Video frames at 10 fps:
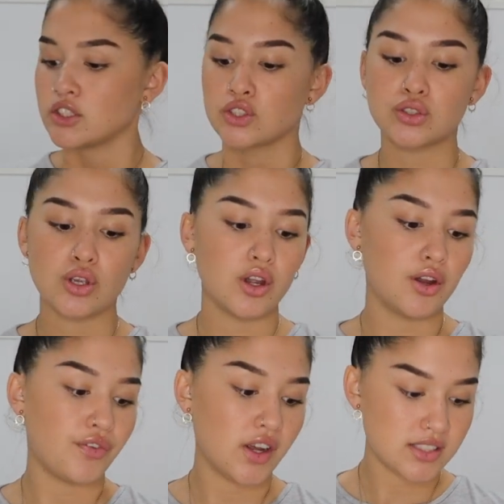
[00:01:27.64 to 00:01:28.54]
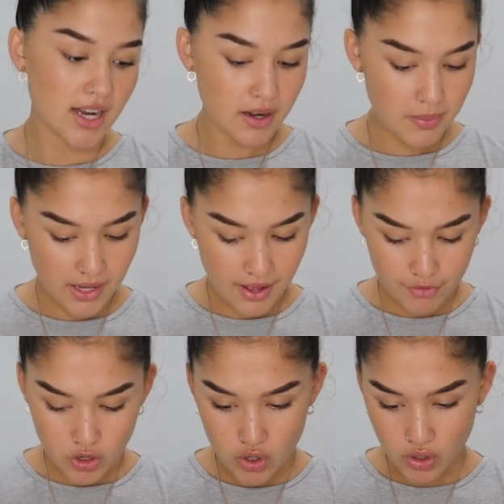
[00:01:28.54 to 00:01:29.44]
So, first item that
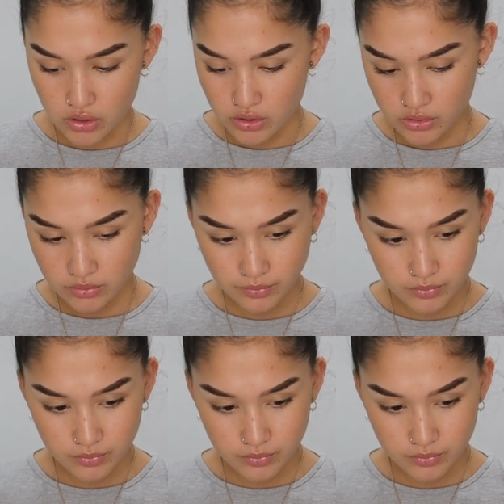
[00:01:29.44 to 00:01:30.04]
I've gotten.